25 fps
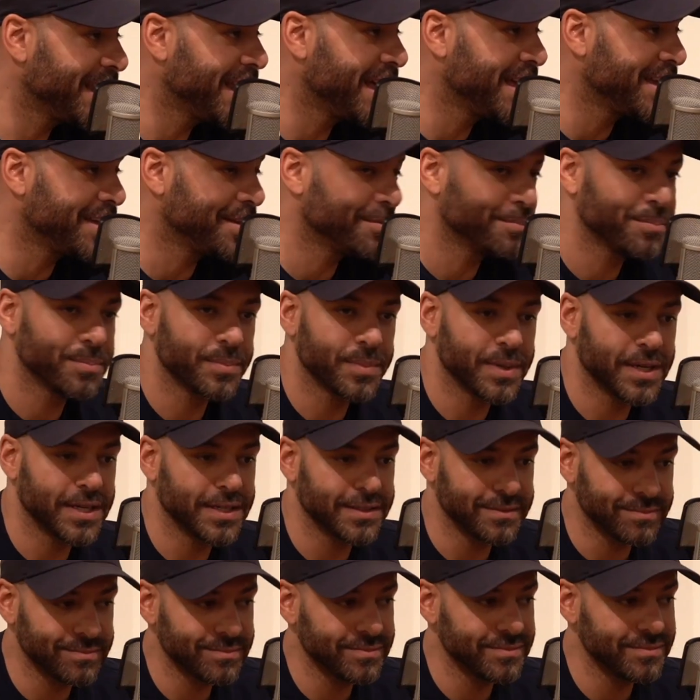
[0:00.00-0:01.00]
late,
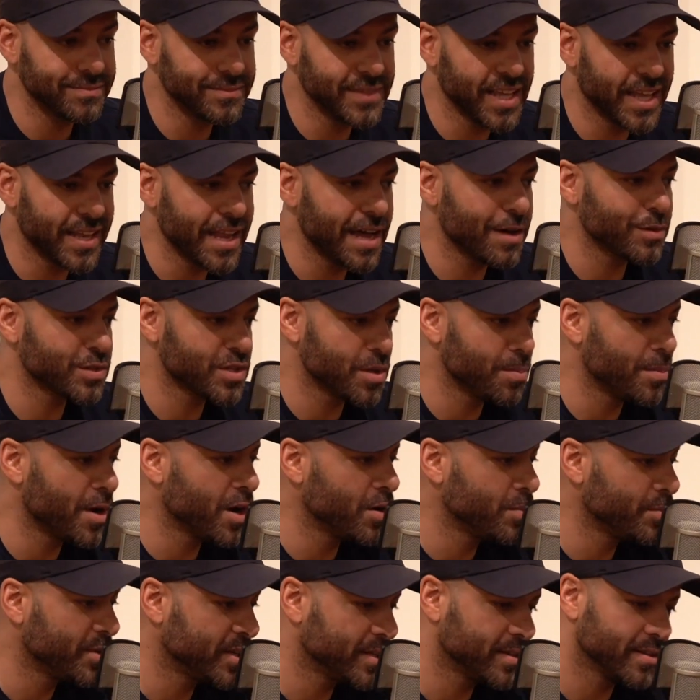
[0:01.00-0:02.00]
but that was the
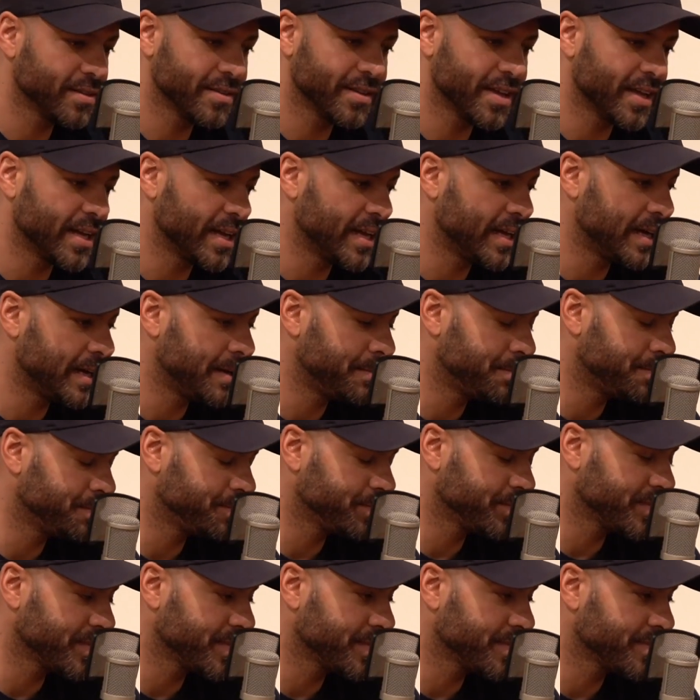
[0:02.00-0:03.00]
moment.
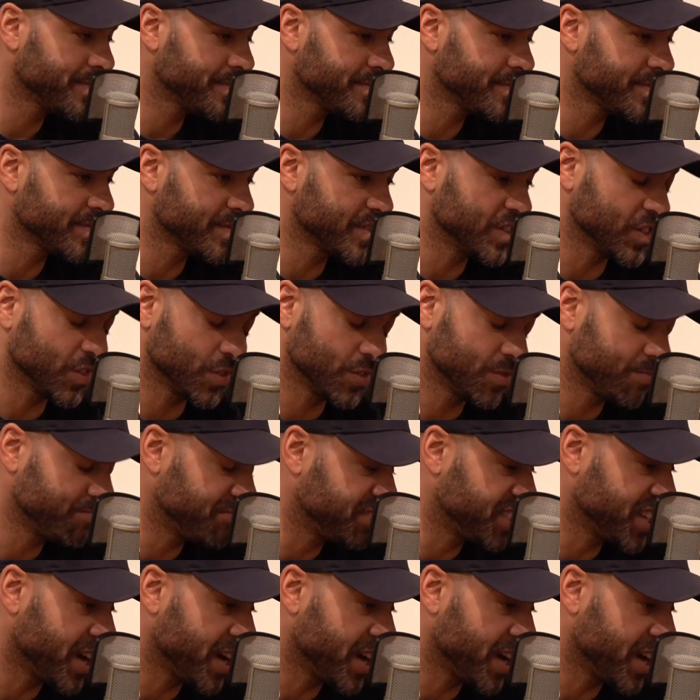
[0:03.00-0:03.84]
Just